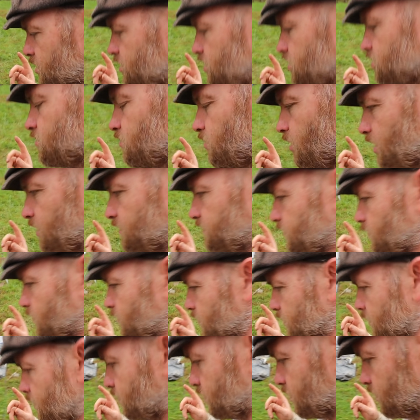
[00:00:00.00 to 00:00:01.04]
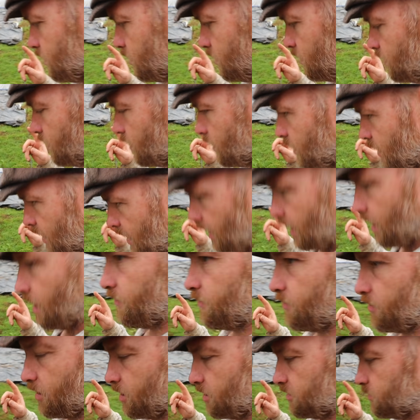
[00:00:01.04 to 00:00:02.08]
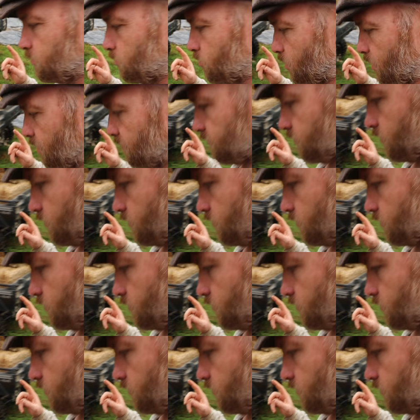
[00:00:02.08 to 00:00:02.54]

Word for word: did you broad fork? I forgot to broad